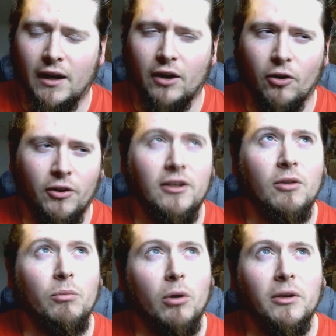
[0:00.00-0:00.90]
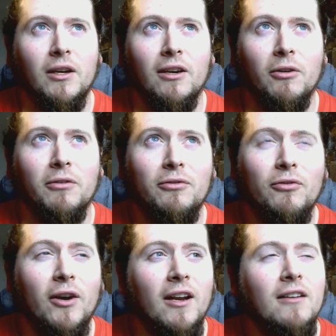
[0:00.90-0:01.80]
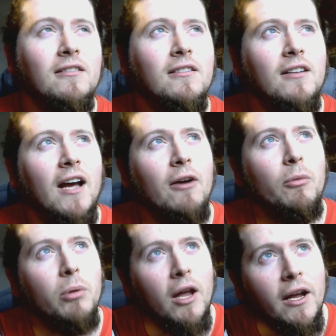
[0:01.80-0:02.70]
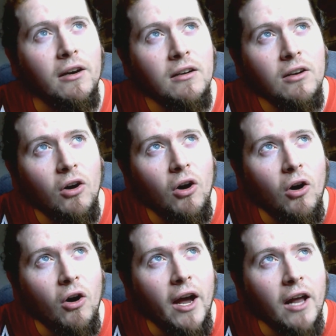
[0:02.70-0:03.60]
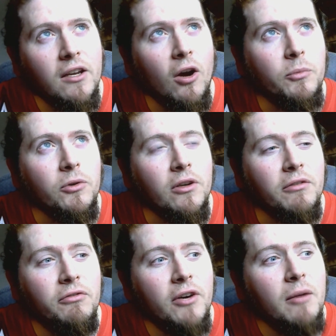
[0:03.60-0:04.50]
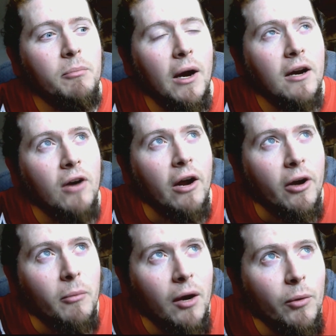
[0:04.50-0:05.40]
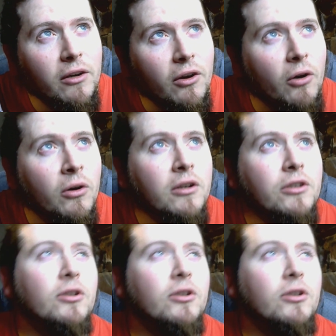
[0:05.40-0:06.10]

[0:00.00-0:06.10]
and I know that you can probably hear a frigging aeroplane or helicopter in the frigging background out my window.